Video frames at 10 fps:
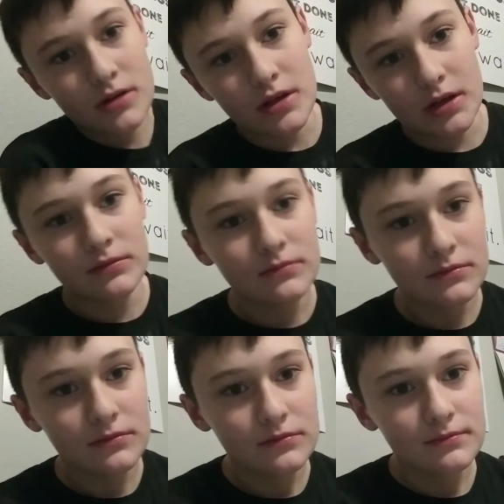thing
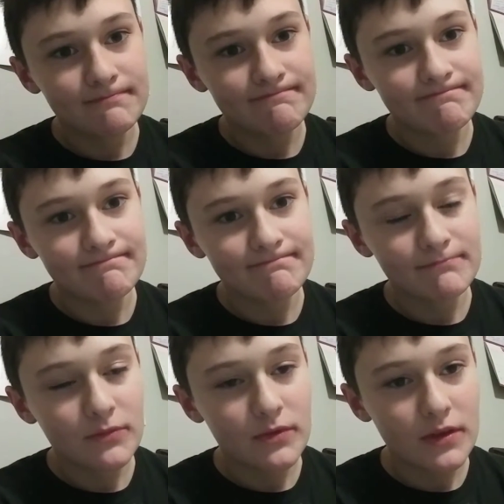
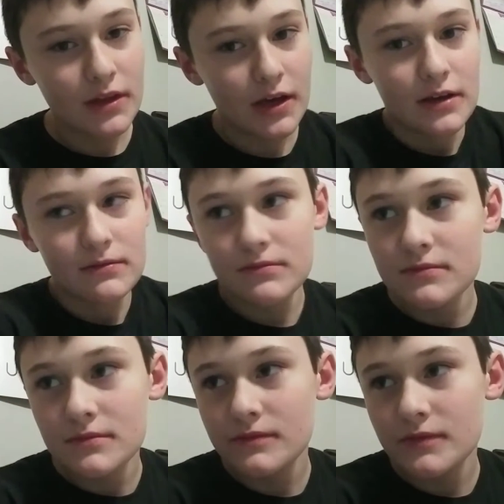that
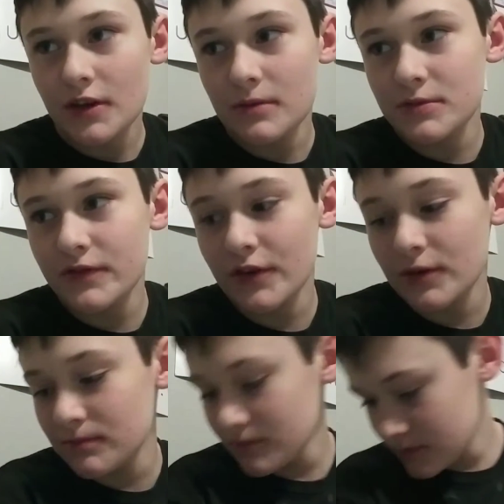comes
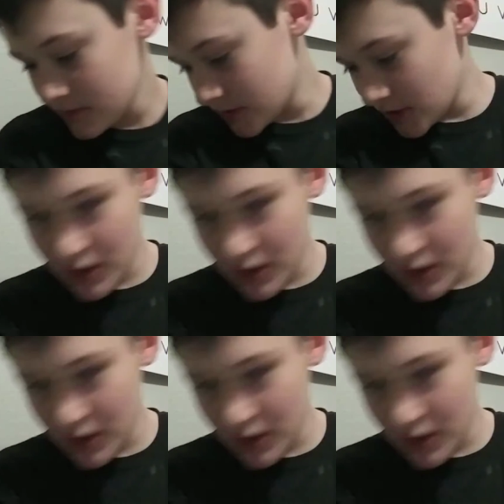from the